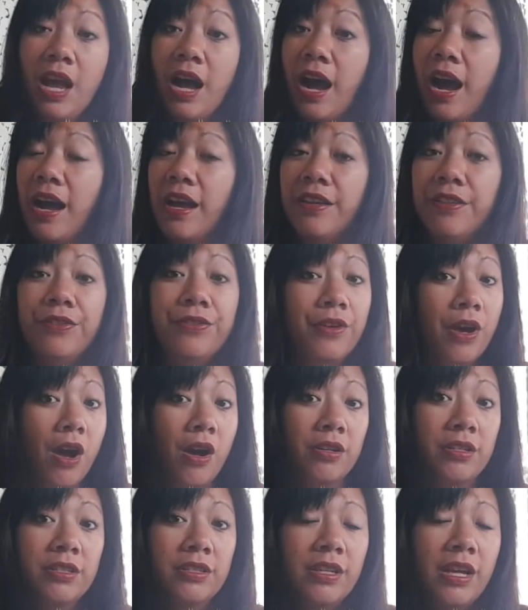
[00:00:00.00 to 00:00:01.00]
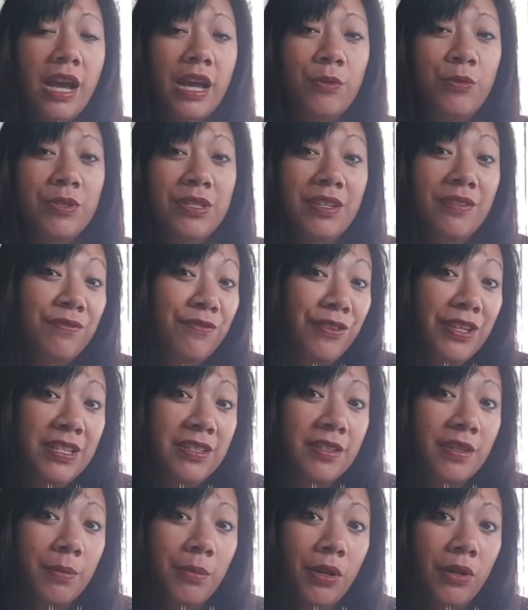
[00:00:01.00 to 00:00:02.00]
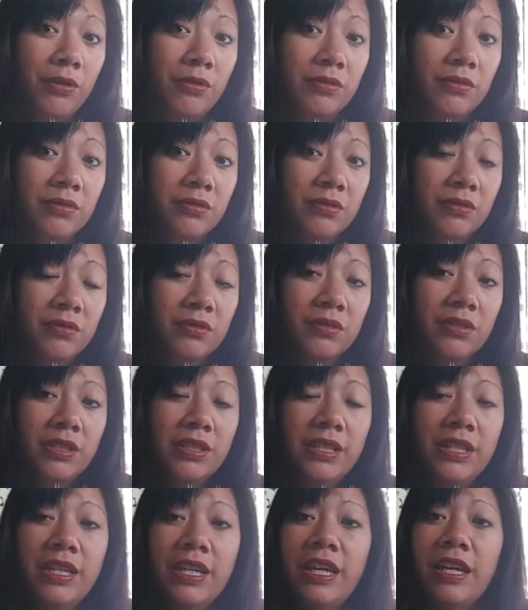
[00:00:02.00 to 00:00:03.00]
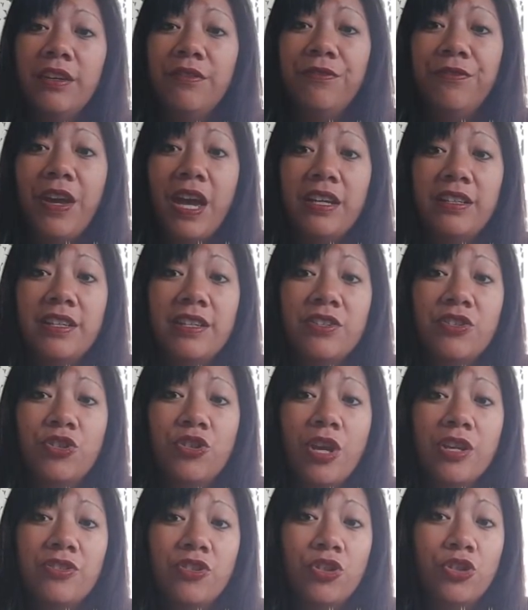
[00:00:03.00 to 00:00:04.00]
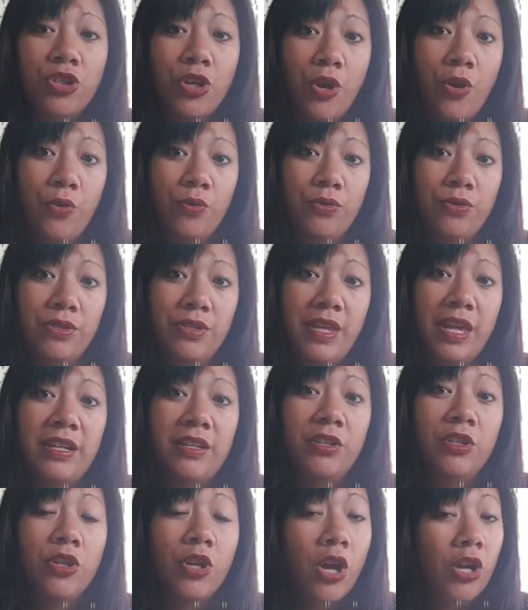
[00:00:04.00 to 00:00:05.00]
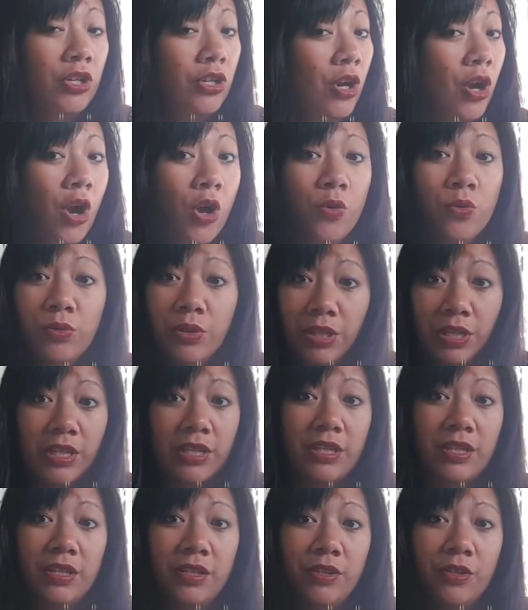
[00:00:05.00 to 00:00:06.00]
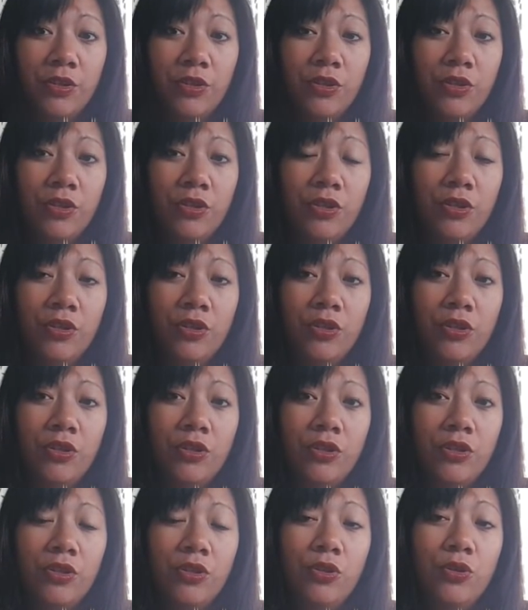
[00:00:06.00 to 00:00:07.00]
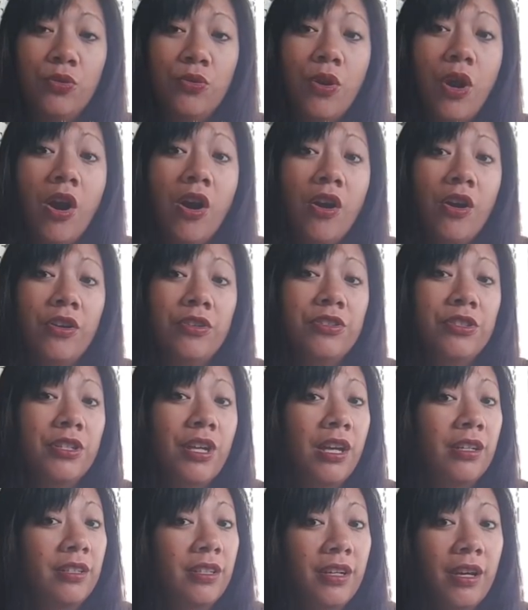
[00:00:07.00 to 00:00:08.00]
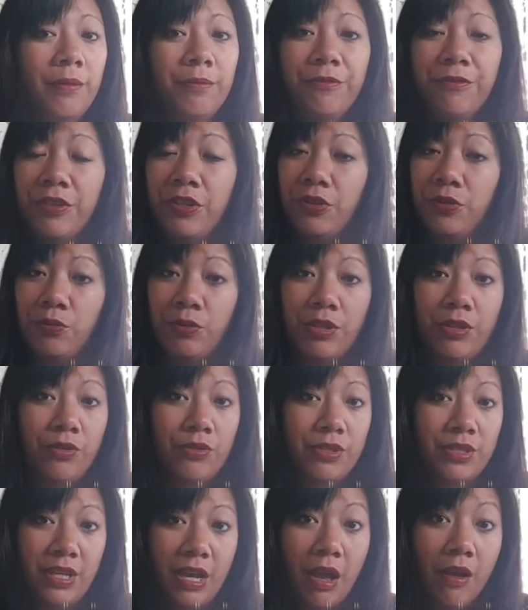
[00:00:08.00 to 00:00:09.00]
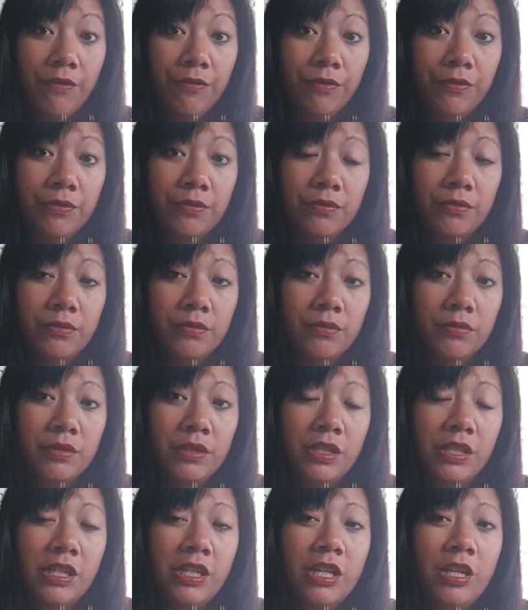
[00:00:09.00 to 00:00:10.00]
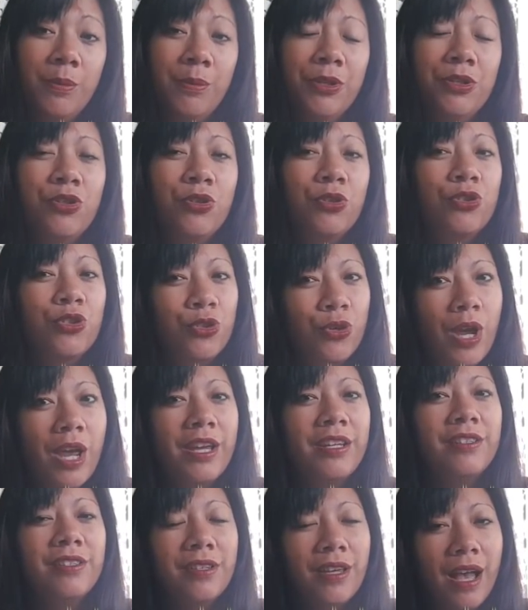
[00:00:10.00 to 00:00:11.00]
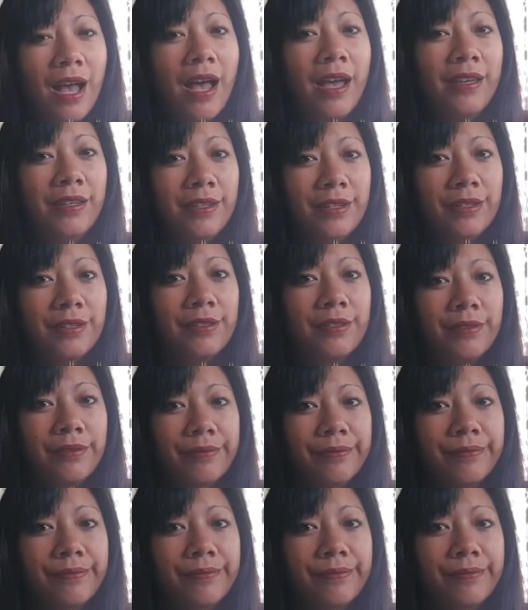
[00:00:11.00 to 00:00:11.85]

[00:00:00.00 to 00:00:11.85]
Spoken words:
I thought I was invincible. In fact, it just shows that not only you are not confident with yourself, but you're trying to hide it.